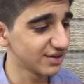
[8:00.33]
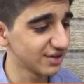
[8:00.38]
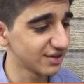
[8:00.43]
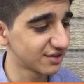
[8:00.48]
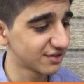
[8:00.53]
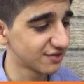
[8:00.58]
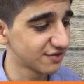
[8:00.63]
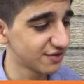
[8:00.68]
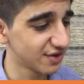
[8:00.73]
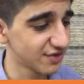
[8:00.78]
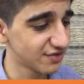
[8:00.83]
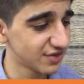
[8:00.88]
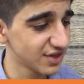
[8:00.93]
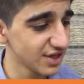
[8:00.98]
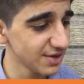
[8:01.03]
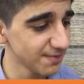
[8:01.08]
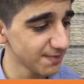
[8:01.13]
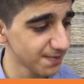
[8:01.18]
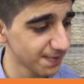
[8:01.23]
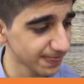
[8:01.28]
this
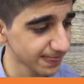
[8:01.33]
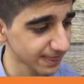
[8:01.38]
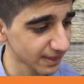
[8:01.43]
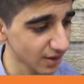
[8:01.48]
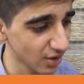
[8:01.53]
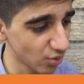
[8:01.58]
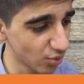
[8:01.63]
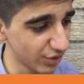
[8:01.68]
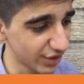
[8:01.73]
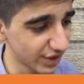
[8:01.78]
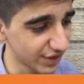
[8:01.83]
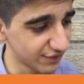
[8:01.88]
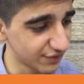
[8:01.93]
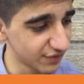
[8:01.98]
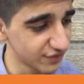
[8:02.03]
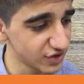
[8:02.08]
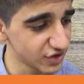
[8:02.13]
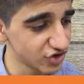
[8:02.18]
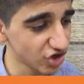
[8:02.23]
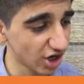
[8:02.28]
50. We get
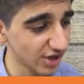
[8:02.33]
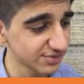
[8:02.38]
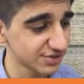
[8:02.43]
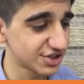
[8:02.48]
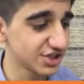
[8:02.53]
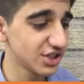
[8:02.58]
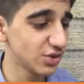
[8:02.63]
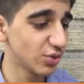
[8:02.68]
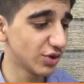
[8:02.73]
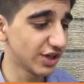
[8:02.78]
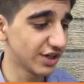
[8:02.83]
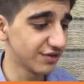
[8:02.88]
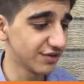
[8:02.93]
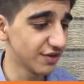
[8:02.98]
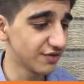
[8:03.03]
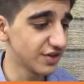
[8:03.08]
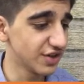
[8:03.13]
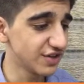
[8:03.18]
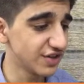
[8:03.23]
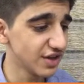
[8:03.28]
50 times t, we get
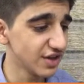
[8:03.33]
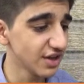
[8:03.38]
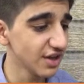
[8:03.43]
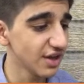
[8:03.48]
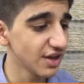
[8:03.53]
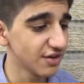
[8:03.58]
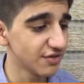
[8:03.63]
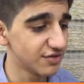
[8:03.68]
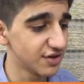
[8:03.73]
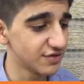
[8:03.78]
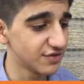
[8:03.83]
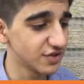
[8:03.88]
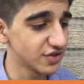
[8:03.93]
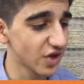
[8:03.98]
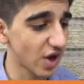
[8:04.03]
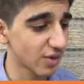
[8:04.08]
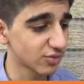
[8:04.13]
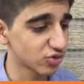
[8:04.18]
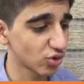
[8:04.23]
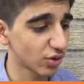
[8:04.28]
50t. 50
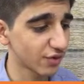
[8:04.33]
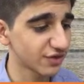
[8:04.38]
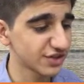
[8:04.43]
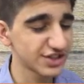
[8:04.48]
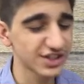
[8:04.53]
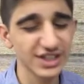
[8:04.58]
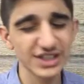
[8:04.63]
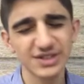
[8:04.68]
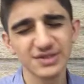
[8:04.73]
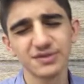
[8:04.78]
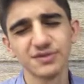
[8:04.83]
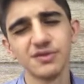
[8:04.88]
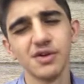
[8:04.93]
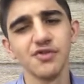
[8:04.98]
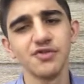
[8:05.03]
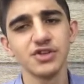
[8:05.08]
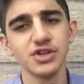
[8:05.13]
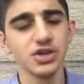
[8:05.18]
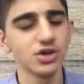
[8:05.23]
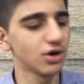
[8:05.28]
times 1/6,
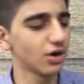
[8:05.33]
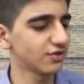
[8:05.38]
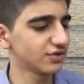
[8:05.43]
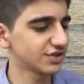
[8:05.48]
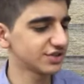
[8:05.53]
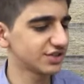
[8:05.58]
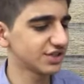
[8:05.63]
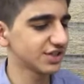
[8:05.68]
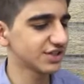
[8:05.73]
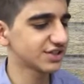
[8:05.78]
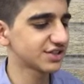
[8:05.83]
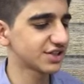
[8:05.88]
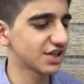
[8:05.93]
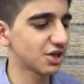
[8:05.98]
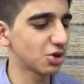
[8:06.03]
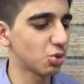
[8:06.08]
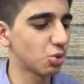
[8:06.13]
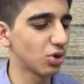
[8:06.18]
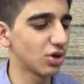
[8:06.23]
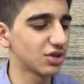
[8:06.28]
50/6
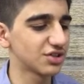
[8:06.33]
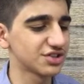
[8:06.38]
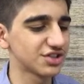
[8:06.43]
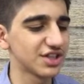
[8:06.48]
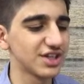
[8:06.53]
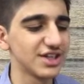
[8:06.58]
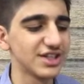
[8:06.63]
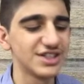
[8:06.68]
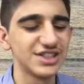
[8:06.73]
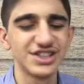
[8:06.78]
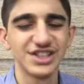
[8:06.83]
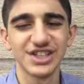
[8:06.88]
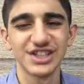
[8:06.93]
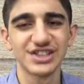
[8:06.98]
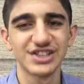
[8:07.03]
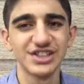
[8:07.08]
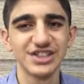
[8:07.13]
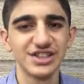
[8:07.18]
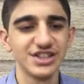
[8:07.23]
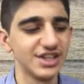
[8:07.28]
equals
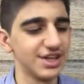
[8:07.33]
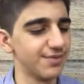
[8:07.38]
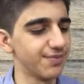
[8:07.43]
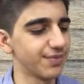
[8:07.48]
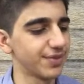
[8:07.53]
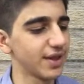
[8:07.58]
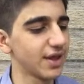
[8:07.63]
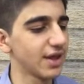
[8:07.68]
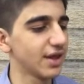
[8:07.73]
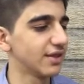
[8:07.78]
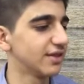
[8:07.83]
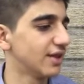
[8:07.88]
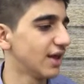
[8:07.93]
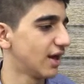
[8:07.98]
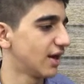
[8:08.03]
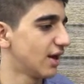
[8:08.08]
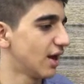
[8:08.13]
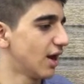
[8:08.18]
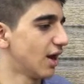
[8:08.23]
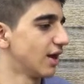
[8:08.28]
60t.
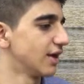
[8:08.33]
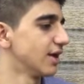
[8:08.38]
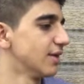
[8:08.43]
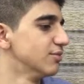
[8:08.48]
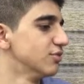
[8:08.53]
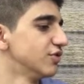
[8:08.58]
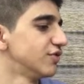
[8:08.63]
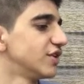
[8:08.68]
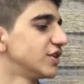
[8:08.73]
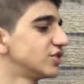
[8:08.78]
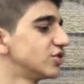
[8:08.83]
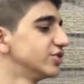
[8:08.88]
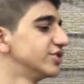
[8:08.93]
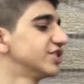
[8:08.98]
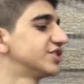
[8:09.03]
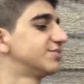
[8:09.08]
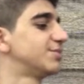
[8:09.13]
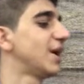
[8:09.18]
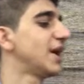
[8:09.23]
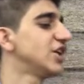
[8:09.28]
Then, moving to
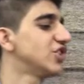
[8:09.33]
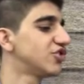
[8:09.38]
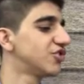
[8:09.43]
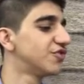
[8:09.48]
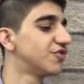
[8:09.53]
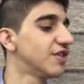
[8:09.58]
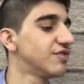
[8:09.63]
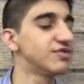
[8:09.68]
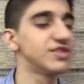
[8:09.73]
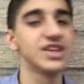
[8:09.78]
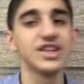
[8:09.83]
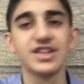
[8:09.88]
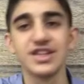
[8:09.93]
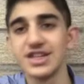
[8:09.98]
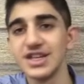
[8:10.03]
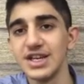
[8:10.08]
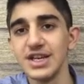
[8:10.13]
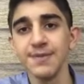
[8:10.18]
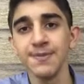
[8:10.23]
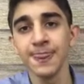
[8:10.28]
this page,
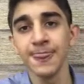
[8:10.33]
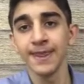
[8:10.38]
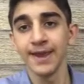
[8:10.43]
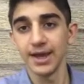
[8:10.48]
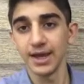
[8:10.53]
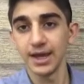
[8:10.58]
50t